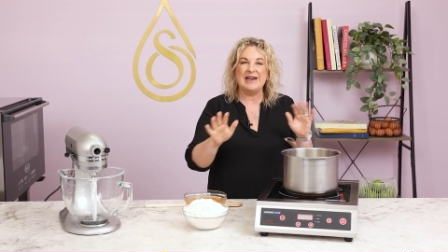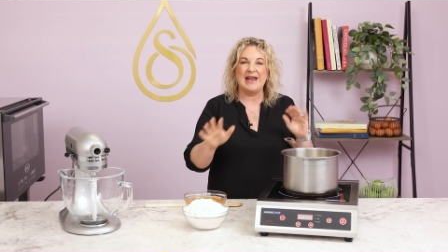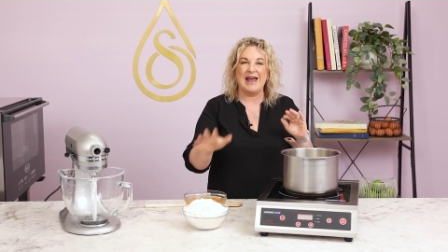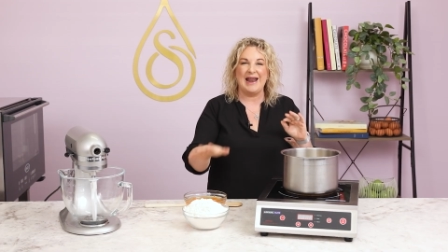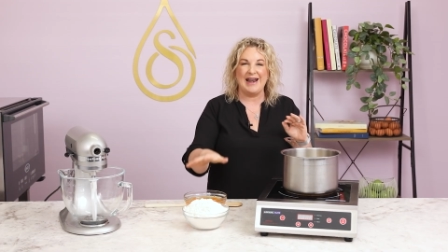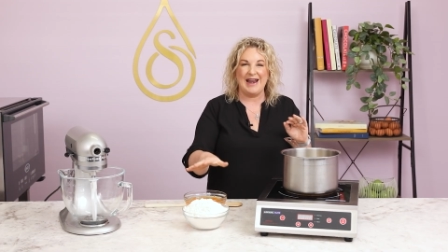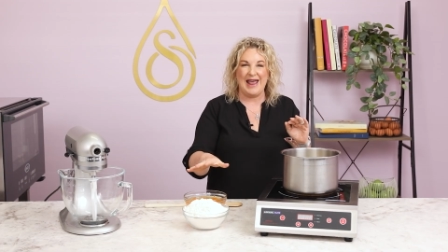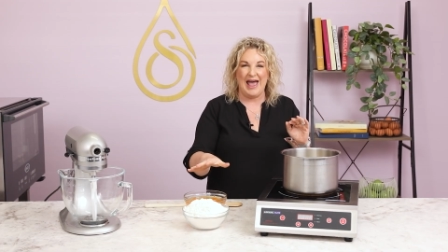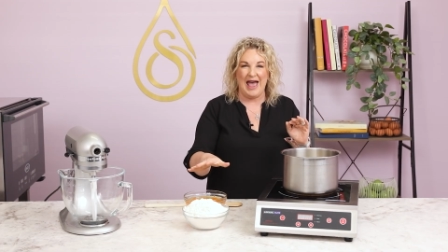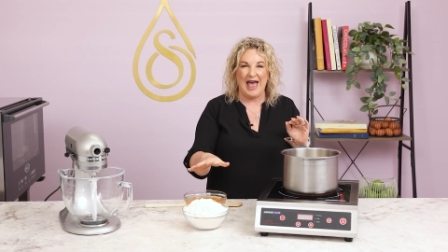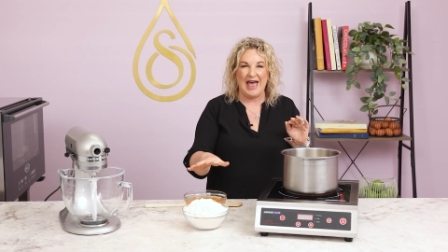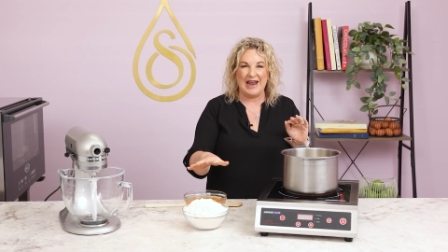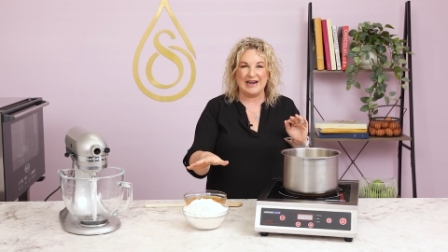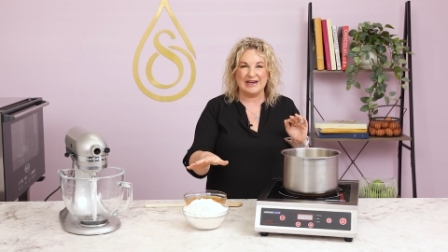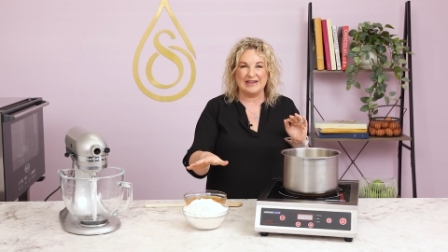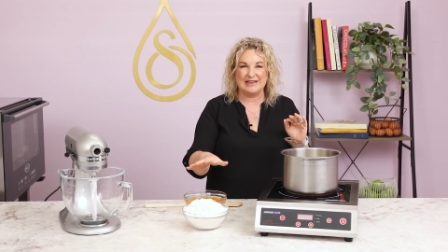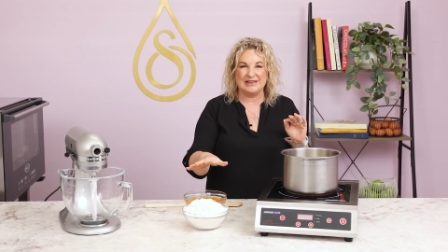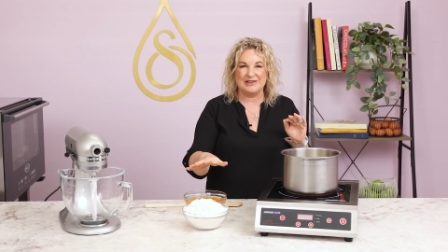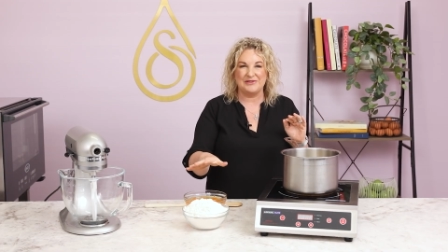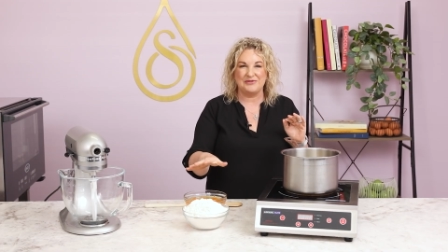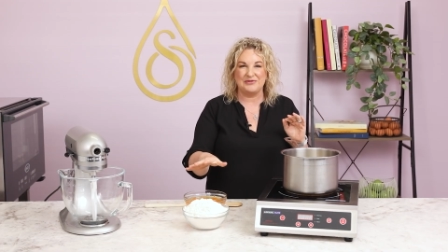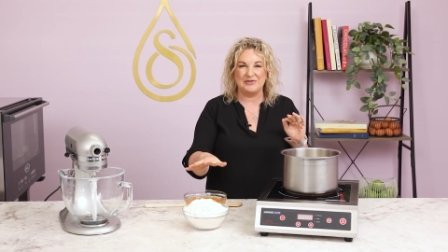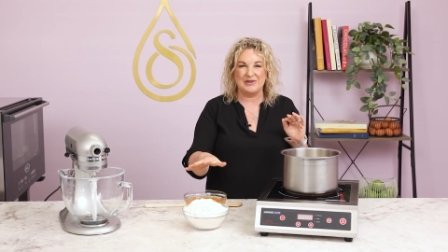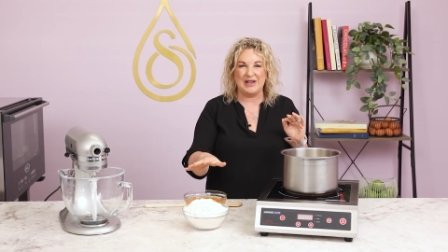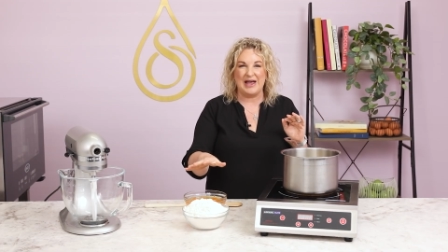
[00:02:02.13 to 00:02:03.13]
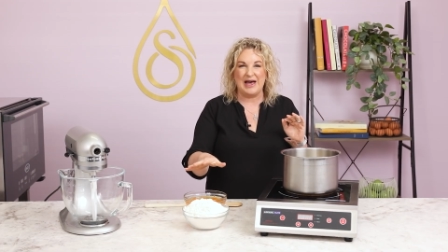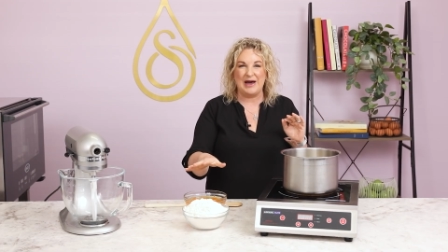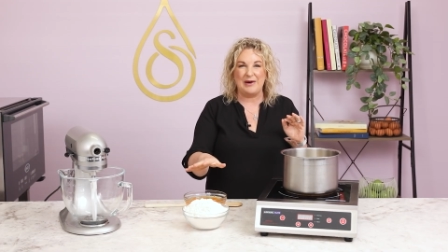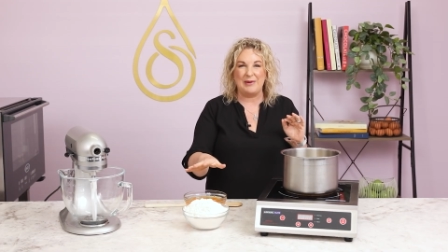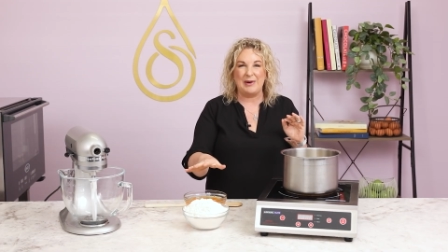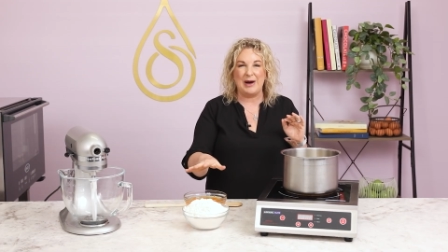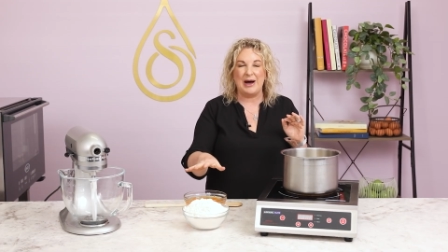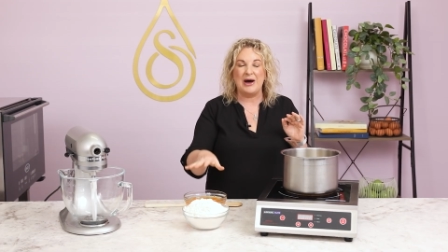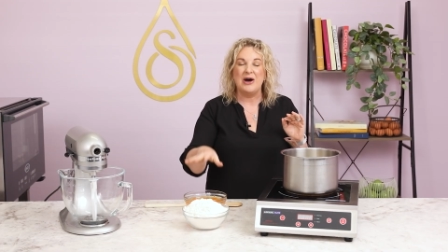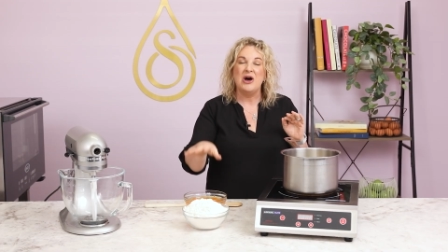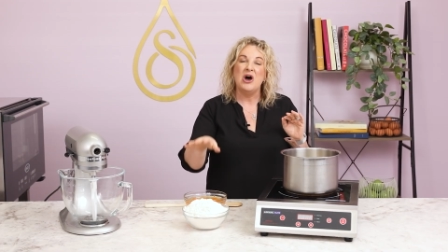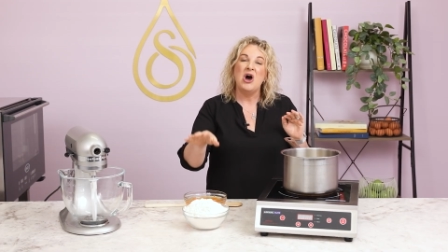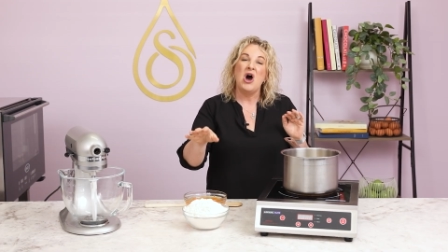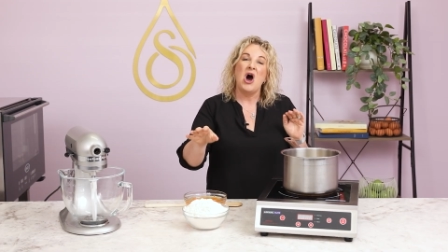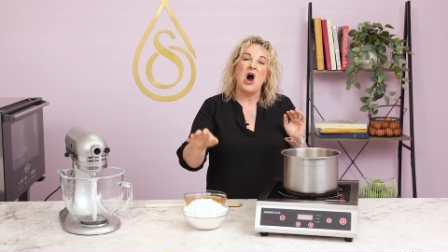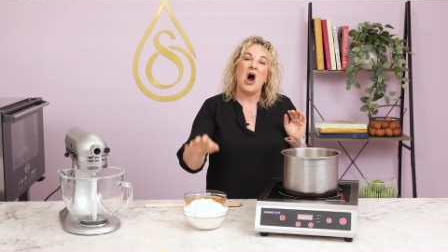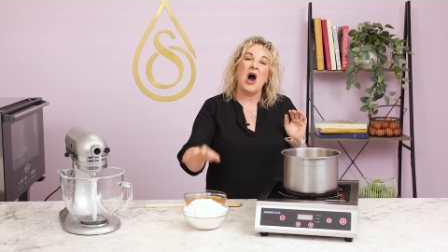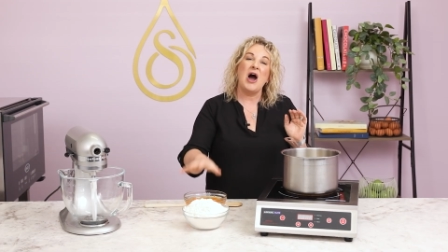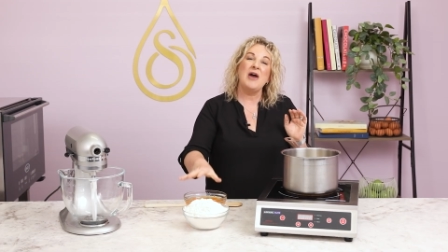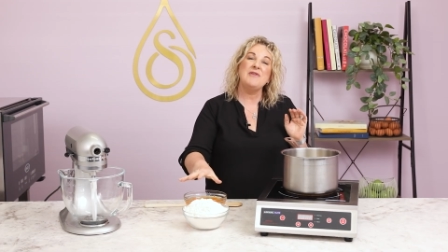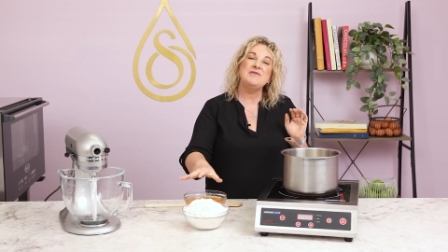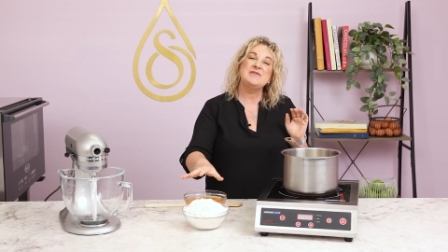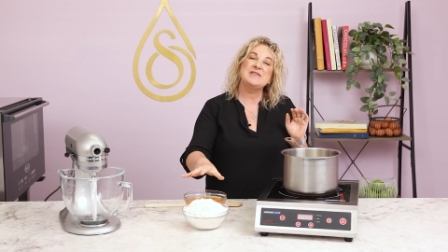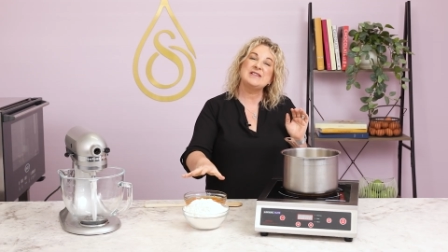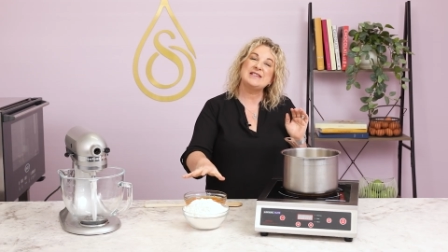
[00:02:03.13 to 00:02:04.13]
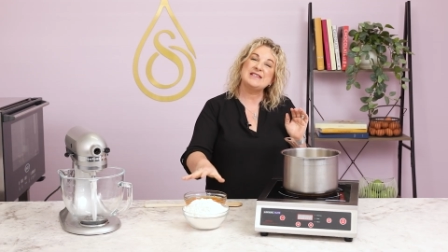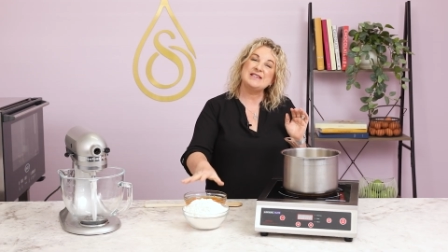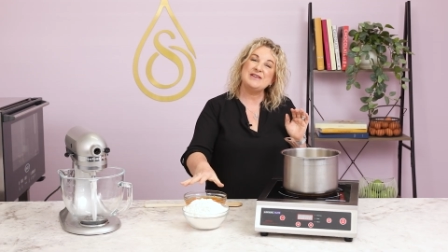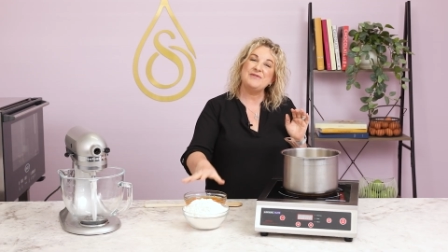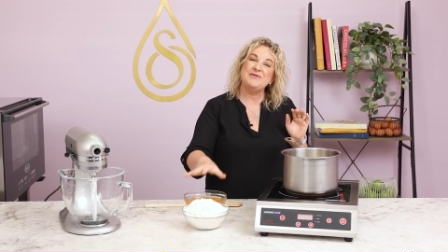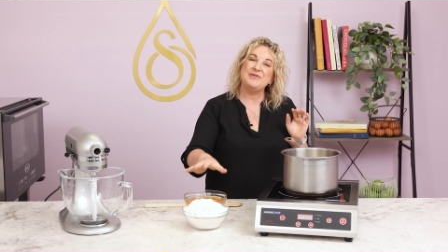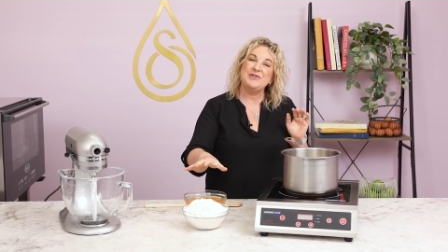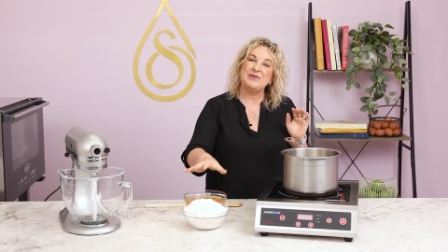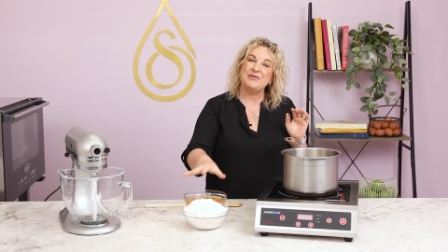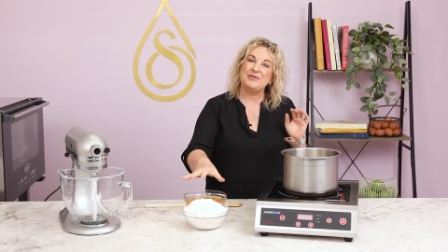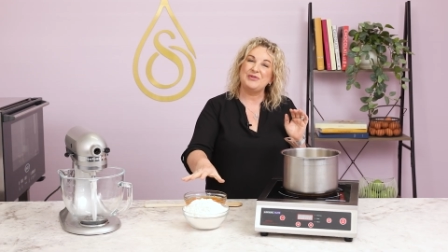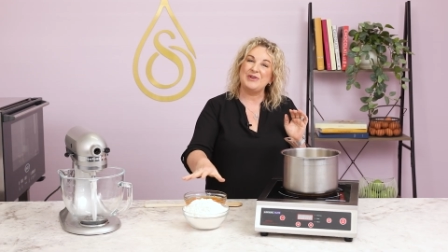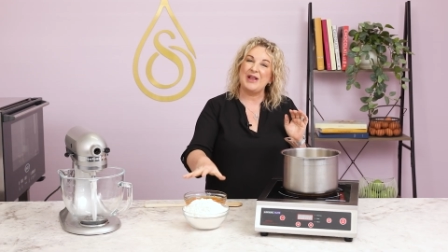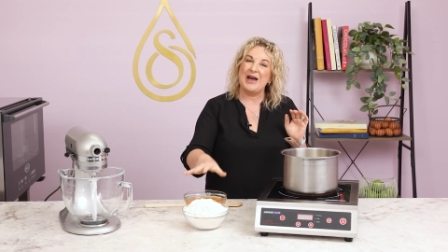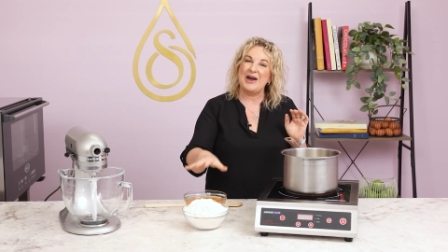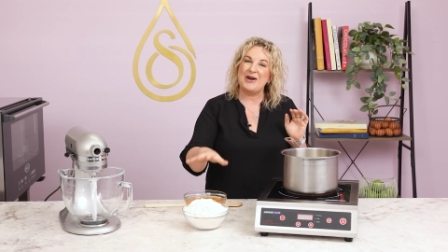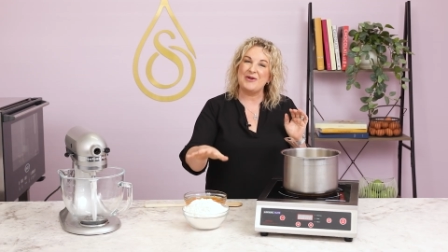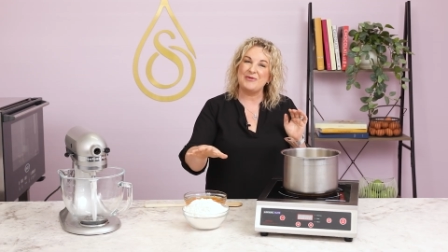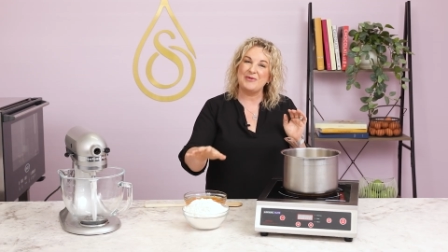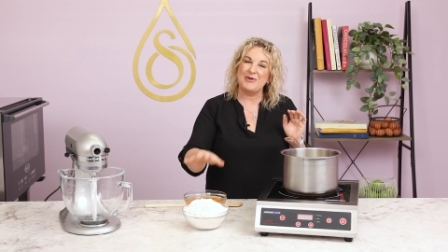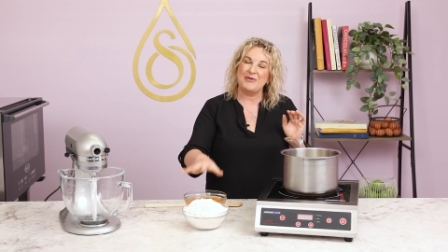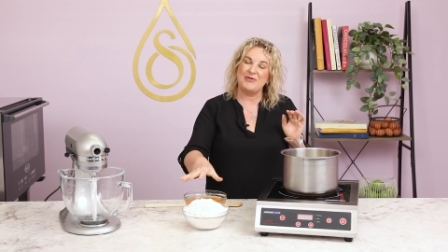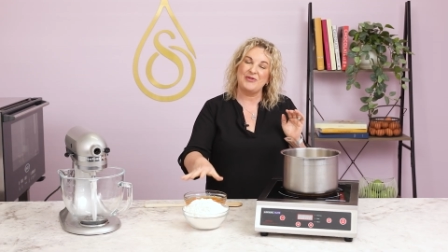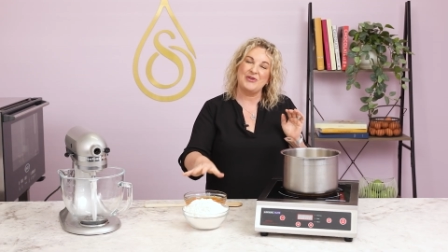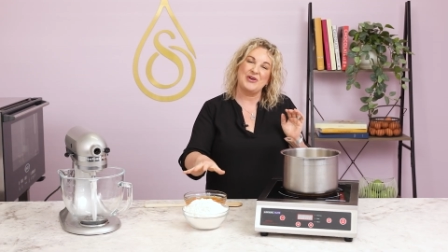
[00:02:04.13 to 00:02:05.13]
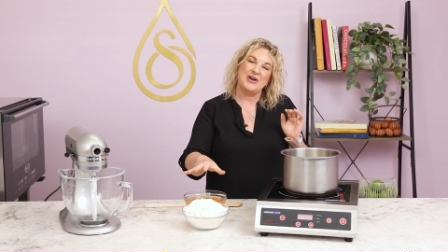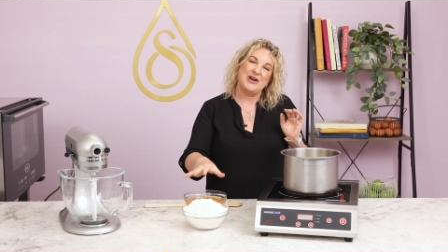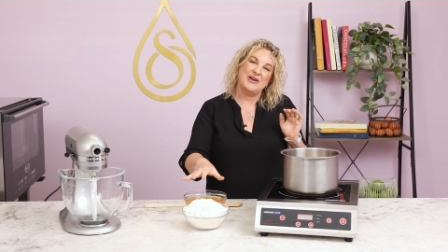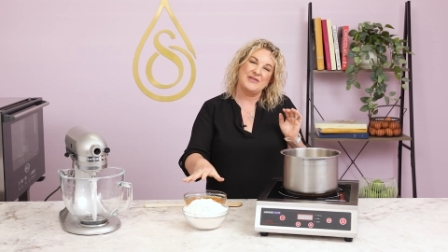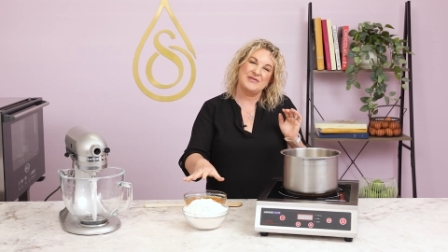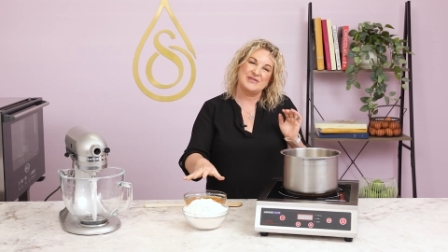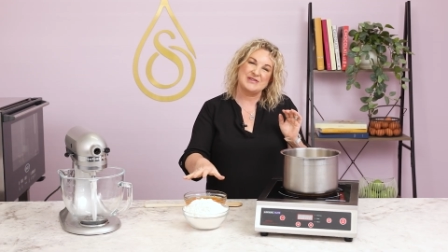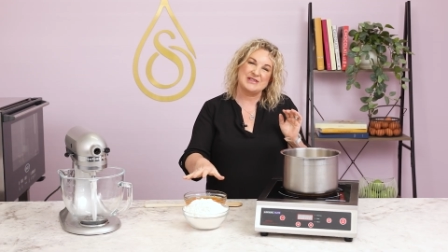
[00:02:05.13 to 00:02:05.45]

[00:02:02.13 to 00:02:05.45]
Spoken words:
and add in the flour. I've sieved the flour before I've